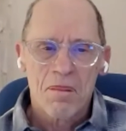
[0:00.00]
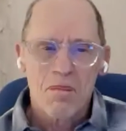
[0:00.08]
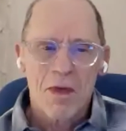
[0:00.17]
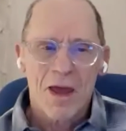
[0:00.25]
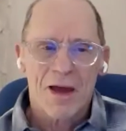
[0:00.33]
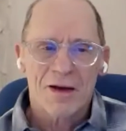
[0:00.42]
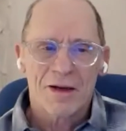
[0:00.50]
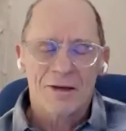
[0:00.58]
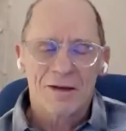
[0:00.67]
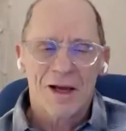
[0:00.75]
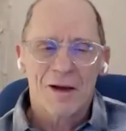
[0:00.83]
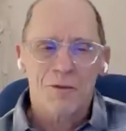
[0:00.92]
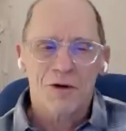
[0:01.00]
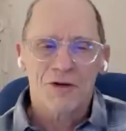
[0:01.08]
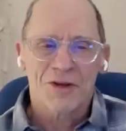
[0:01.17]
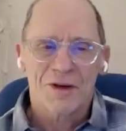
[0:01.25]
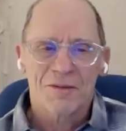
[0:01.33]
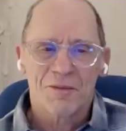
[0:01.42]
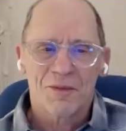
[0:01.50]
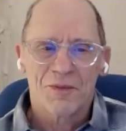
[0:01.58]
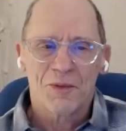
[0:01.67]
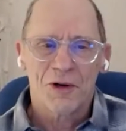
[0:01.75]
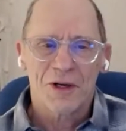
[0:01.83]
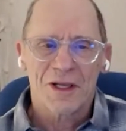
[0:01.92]
And Emerson
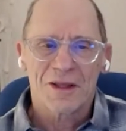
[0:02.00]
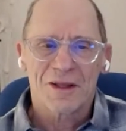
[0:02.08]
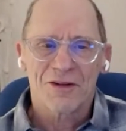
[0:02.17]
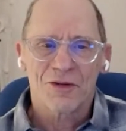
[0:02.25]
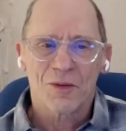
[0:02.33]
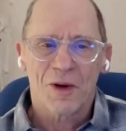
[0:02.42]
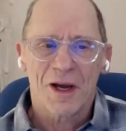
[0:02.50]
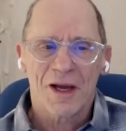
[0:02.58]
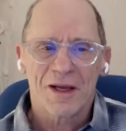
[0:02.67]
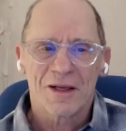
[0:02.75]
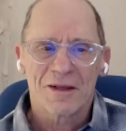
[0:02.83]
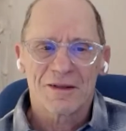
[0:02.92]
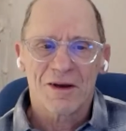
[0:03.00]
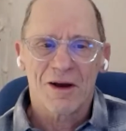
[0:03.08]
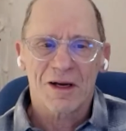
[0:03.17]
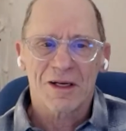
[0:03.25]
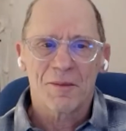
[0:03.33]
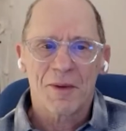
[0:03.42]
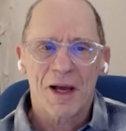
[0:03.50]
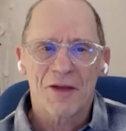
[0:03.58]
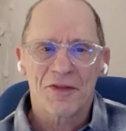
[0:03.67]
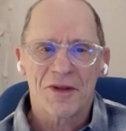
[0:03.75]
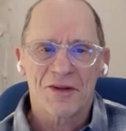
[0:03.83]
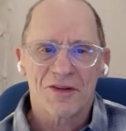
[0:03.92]
put it this way, talked
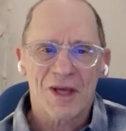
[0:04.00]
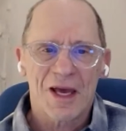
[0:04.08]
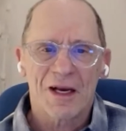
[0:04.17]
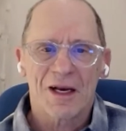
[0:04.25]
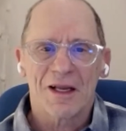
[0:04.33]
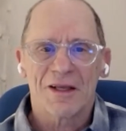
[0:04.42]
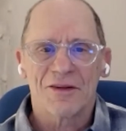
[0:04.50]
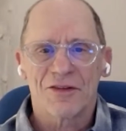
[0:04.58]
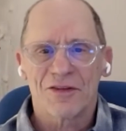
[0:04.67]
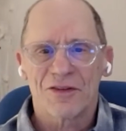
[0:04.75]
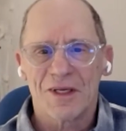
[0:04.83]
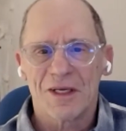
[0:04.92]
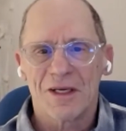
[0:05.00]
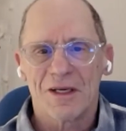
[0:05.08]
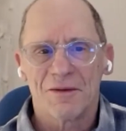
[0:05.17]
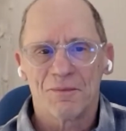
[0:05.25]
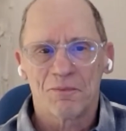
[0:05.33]
about this endless seed,